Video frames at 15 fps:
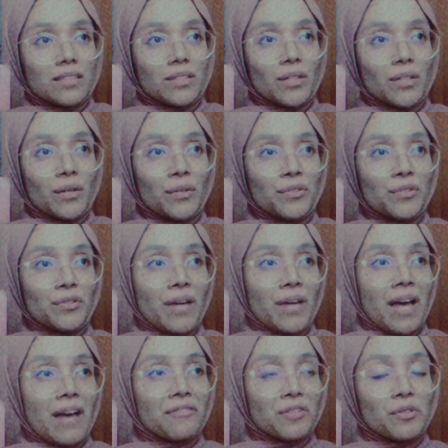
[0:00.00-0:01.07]
So you
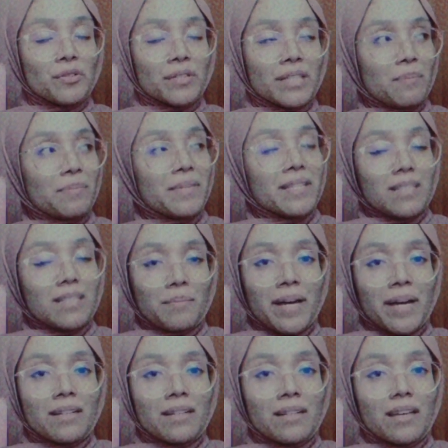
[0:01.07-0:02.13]
have to keep this in
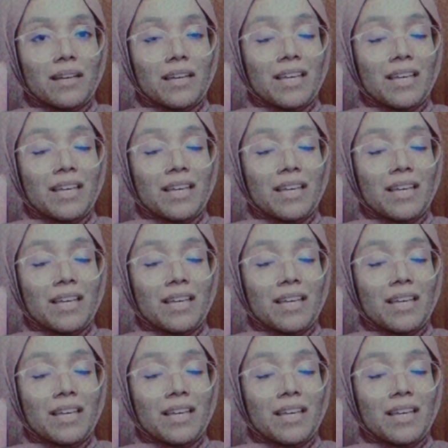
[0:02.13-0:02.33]
mind.